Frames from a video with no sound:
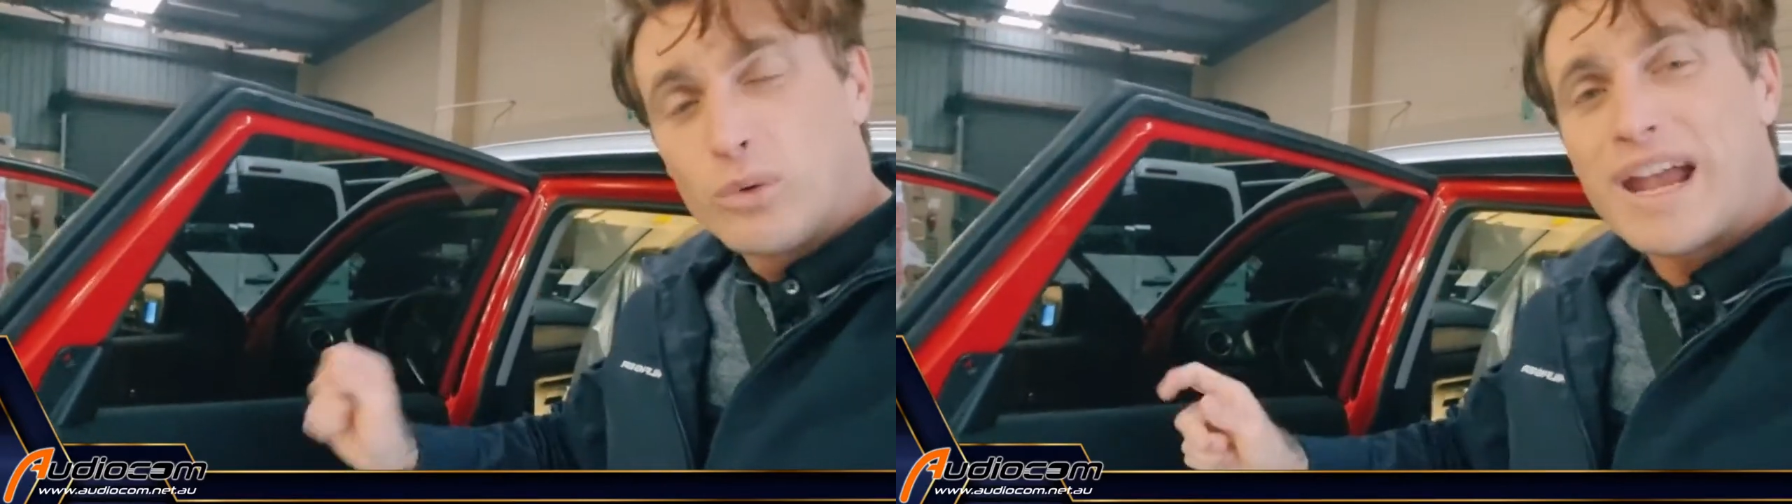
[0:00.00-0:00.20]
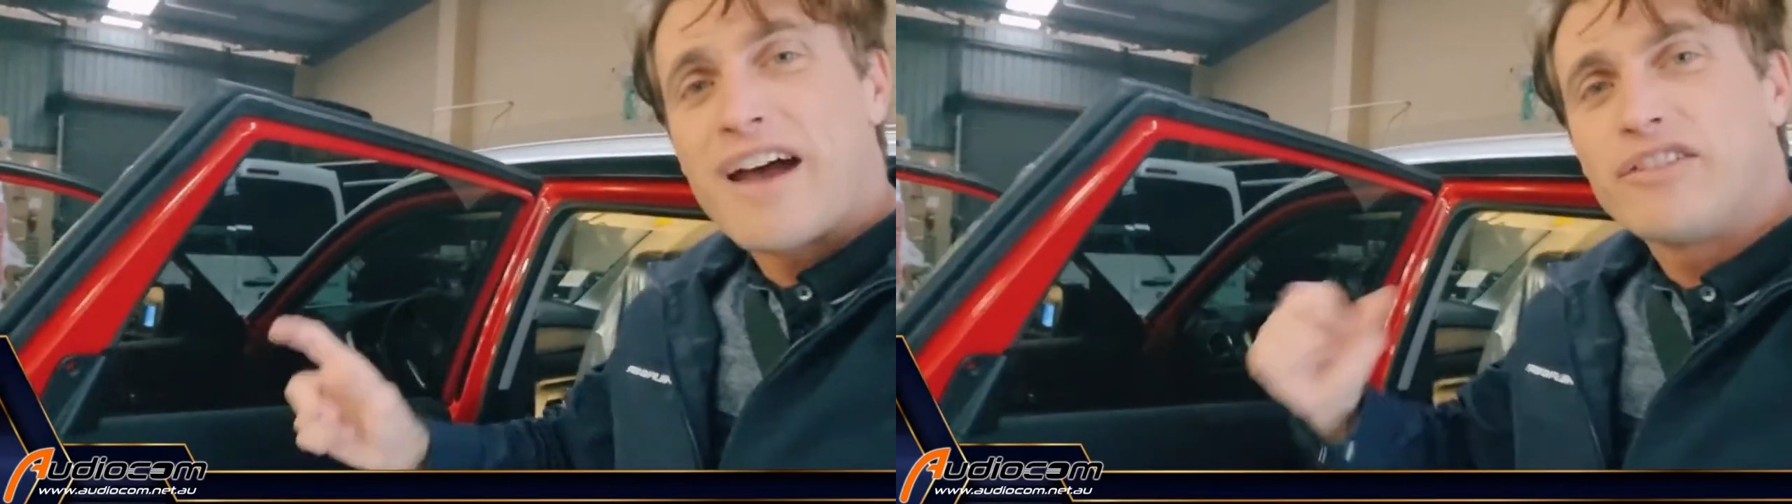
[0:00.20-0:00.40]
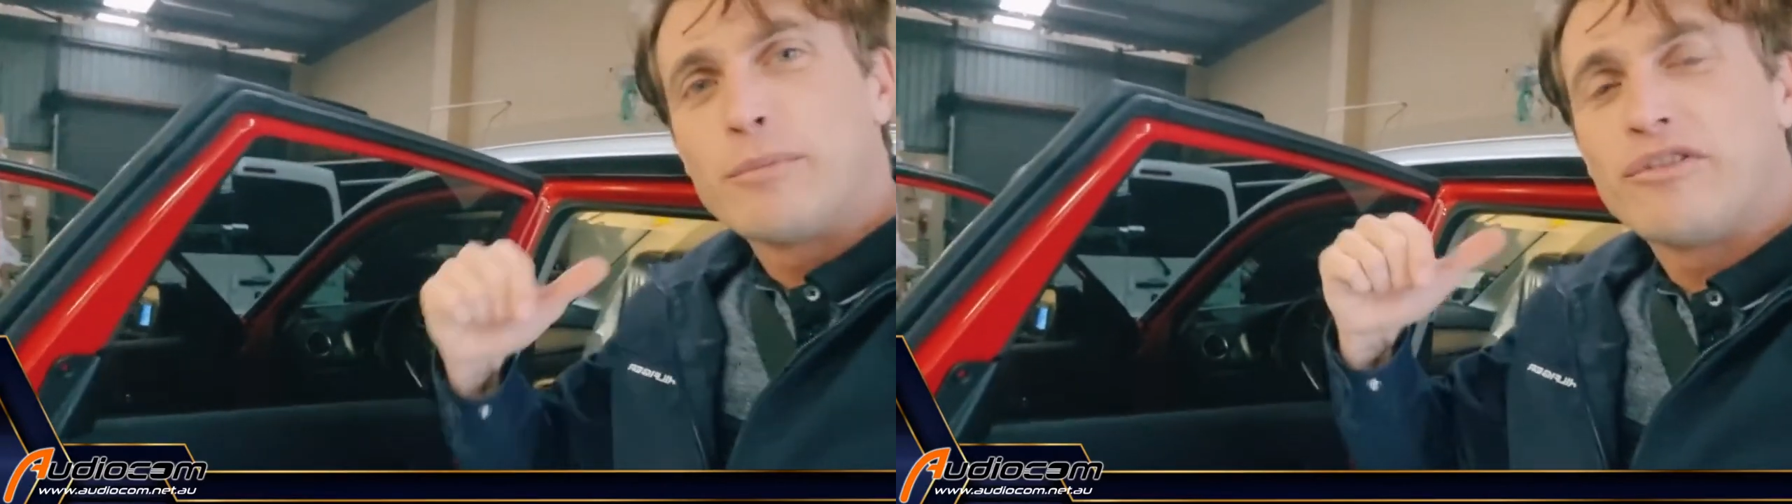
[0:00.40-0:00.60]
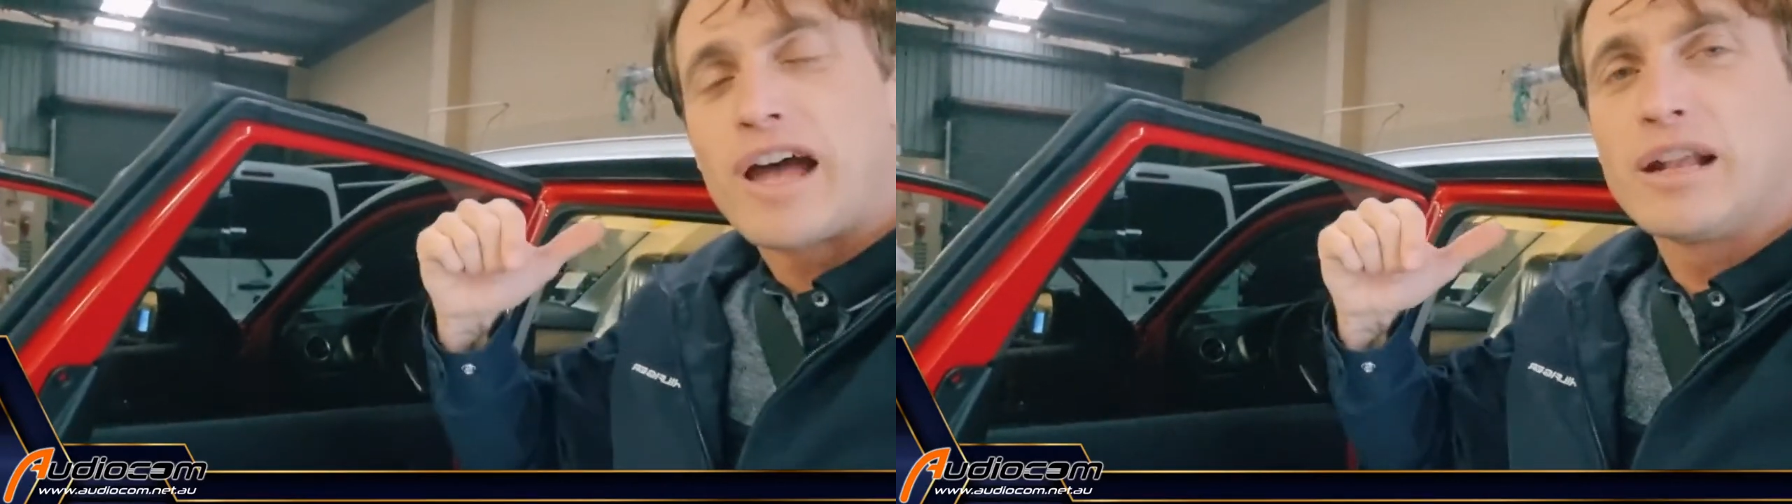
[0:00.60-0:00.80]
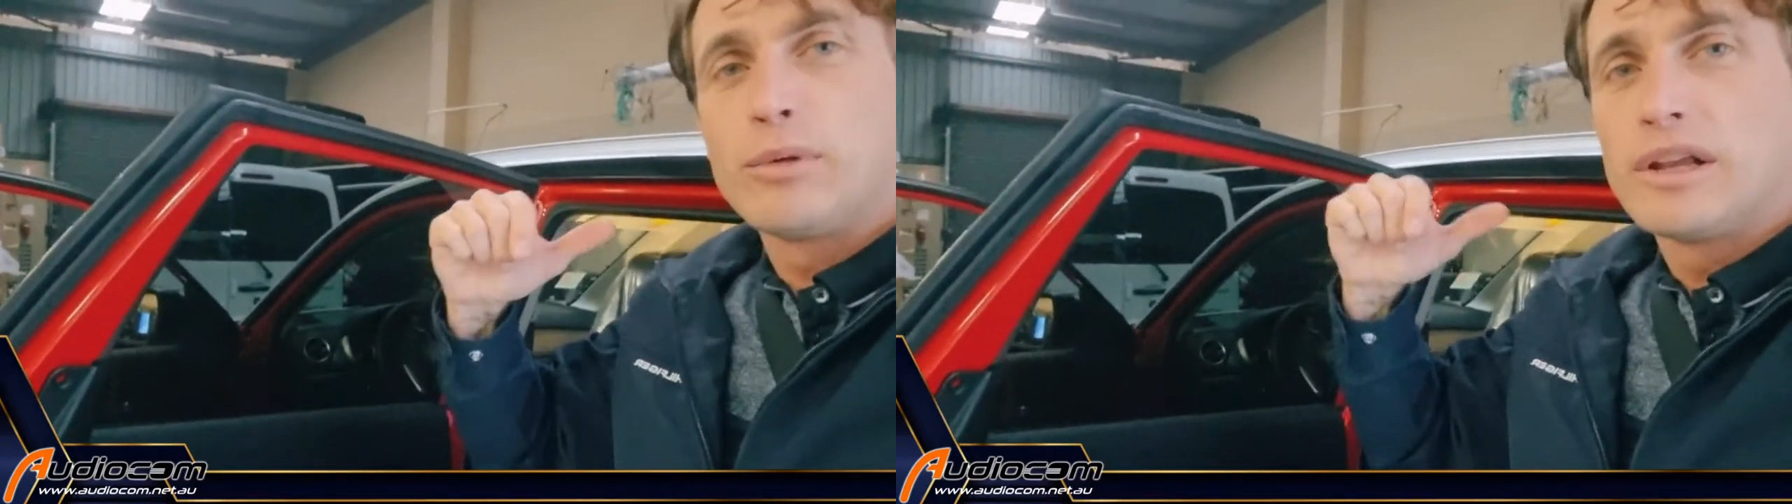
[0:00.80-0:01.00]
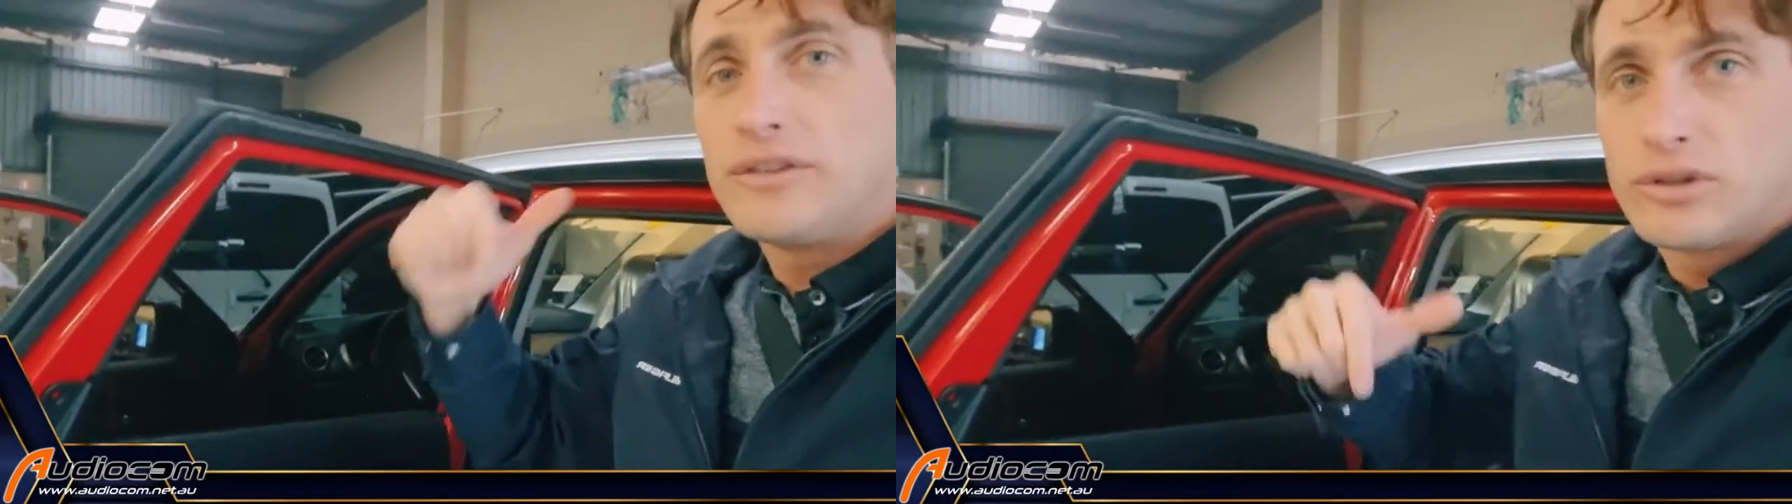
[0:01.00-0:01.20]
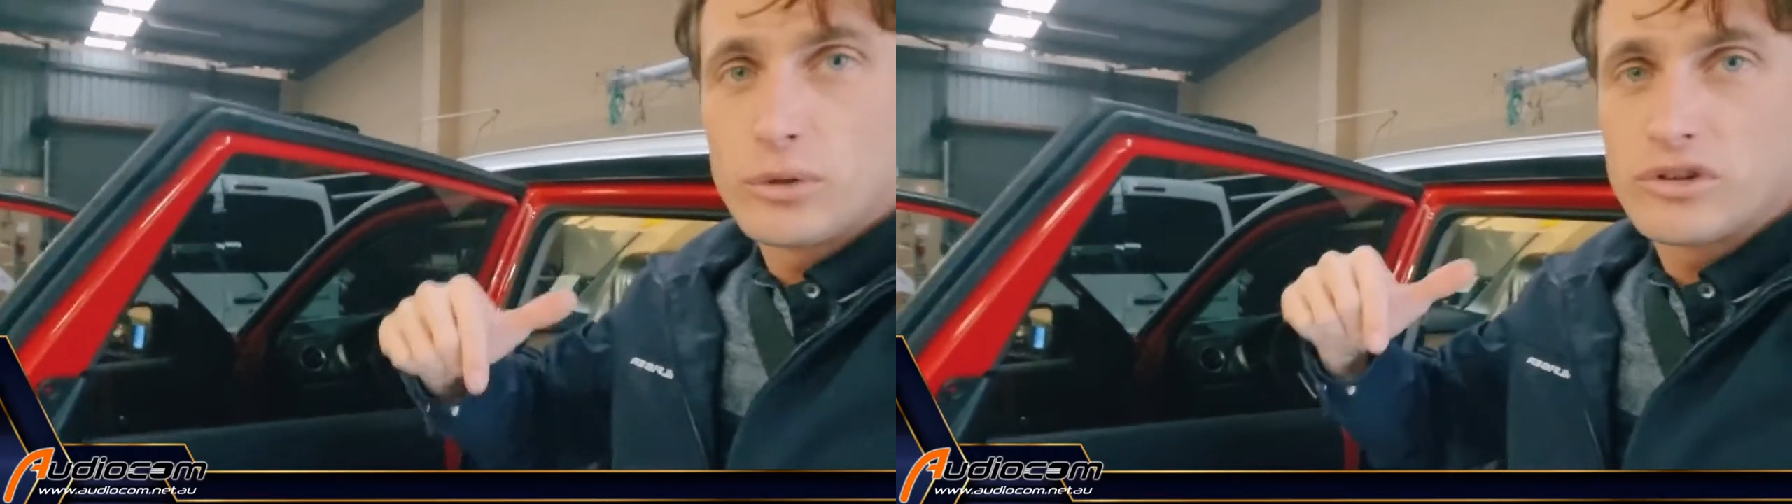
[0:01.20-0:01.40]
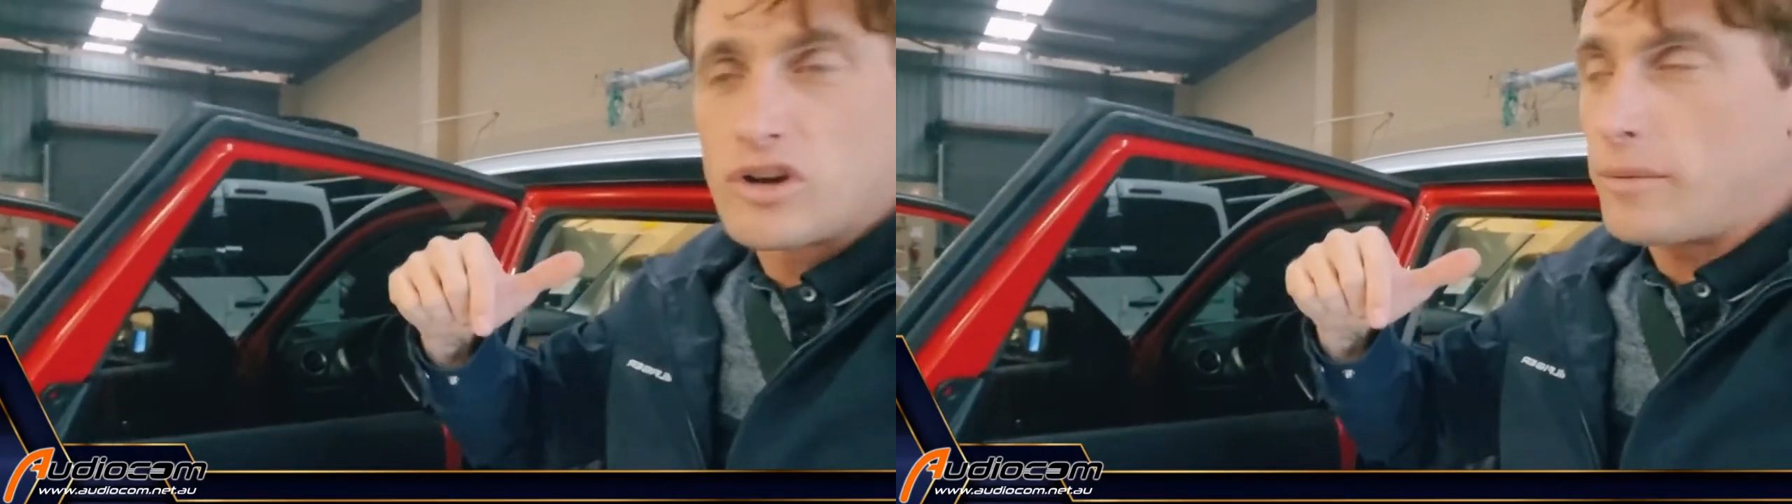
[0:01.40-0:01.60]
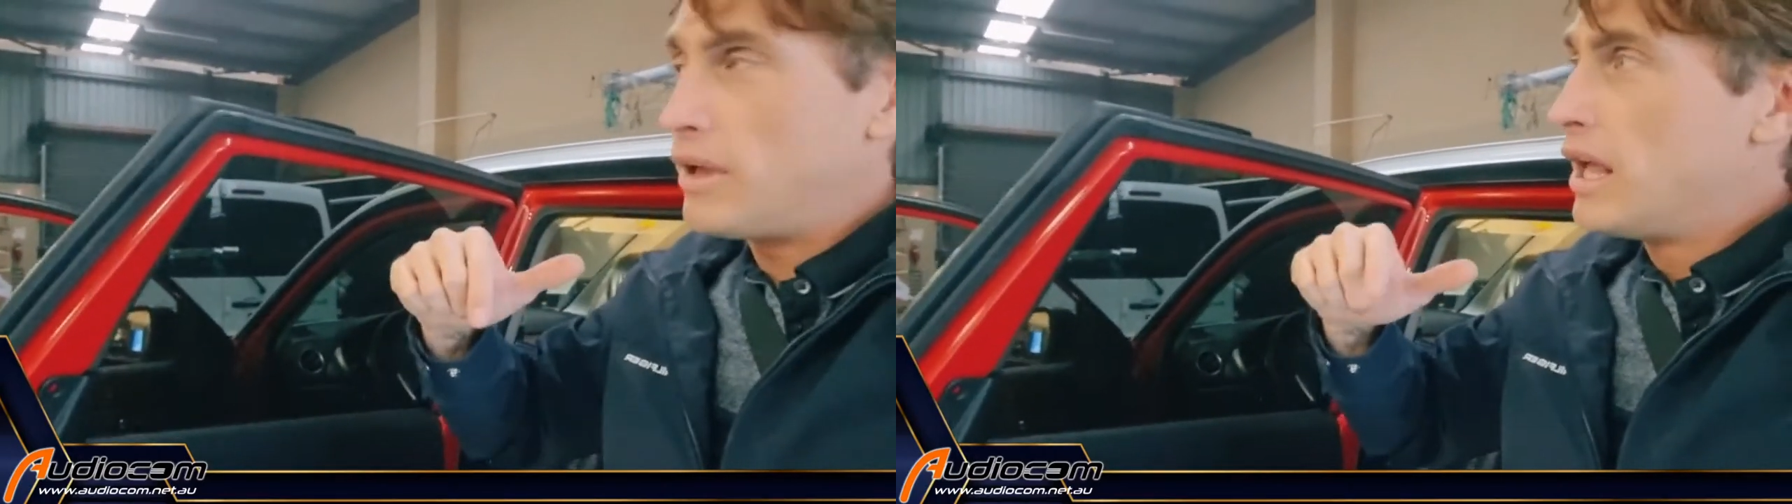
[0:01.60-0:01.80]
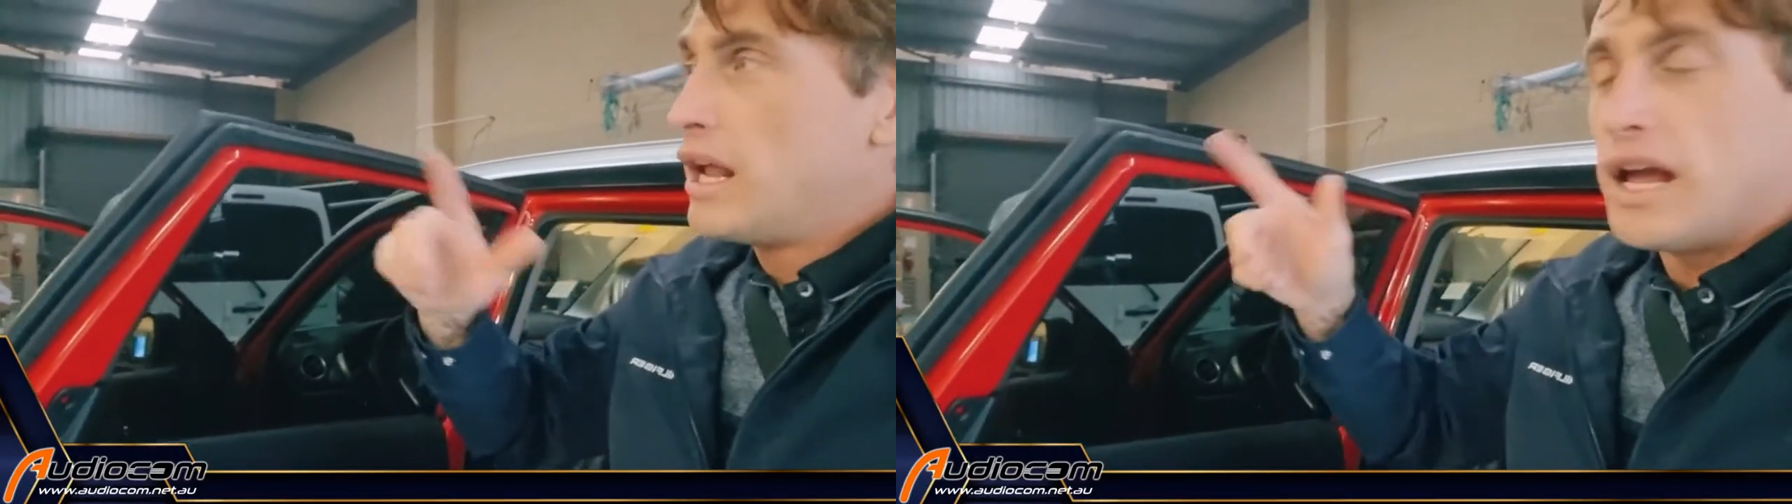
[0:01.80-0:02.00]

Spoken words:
We have them available in the tool shop